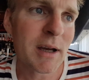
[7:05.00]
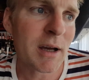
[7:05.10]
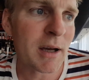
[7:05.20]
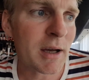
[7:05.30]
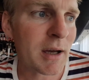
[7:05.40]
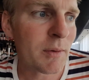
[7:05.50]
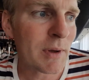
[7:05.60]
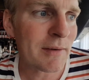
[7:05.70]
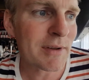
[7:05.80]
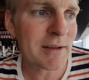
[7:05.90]

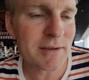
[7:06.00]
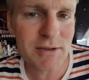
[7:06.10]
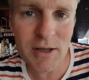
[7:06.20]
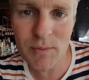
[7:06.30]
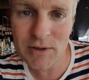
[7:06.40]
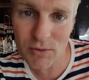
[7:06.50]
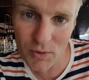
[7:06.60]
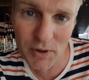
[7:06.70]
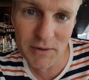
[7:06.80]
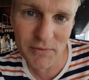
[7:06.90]
We have then the SegWit
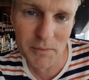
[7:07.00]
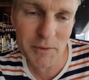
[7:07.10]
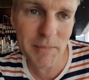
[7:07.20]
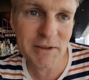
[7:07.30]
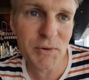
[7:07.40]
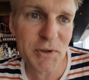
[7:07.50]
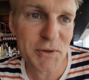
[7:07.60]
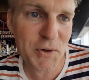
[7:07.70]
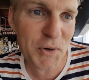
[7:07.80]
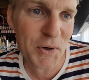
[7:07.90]
coin from the
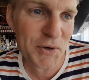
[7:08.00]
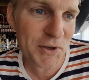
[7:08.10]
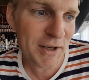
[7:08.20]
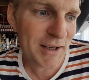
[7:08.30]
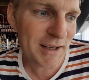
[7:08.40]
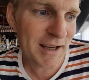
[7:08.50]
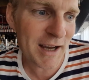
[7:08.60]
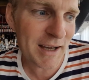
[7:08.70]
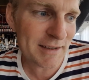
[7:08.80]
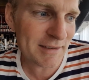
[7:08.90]
Bitcoin Core
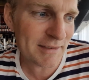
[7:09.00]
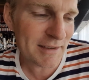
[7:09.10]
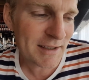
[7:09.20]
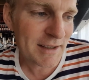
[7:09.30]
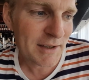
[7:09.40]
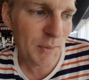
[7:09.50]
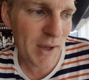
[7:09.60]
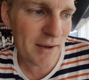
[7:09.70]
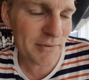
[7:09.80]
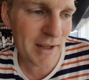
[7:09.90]
guys.
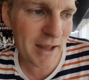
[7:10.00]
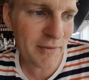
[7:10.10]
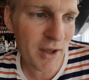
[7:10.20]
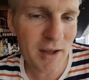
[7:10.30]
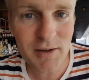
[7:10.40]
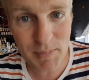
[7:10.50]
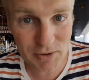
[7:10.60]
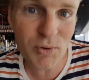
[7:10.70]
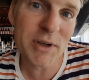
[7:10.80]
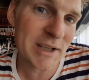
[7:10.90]
We have then the
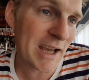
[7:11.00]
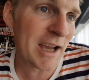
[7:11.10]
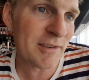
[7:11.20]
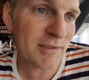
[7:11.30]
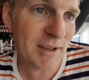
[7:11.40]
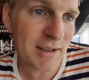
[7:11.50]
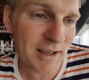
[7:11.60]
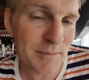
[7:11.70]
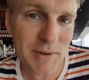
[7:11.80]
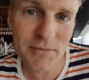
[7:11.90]
Bitcoin Cash that
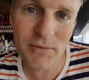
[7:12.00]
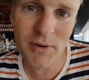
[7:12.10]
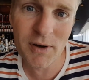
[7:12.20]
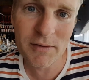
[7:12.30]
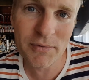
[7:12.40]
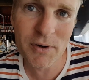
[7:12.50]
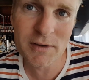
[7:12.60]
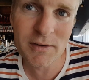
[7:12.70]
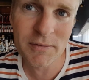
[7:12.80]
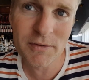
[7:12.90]
has been
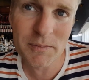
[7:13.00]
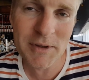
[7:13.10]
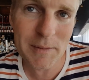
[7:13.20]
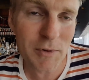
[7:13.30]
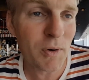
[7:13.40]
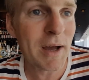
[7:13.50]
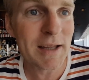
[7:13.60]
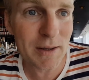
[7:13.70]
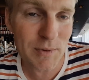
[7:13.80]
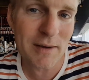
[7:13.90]
forked off some time ago.
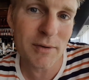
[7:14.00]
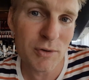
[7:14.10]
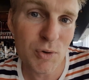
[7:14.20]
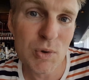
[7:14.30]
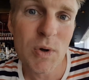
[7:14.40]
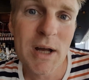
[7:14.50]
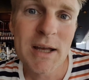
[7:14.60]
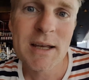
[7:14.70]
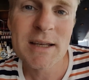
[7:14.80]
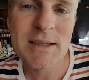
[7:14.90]
And then we have a new
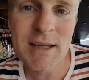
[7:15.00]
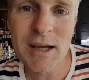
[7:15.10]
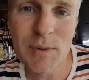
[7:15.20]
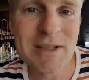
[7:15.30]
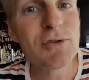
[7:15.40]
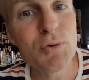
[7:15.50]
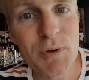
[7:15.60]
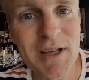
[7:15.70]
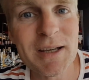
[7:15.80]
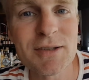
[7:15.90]
SegWit
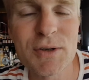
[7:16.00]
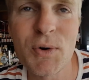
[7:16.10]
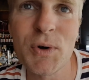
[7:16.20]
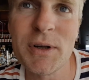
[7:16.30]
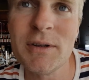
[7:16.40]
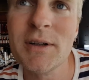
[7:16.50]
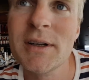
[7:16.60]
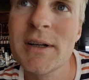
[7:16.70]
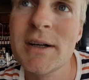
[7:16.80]
2X coin.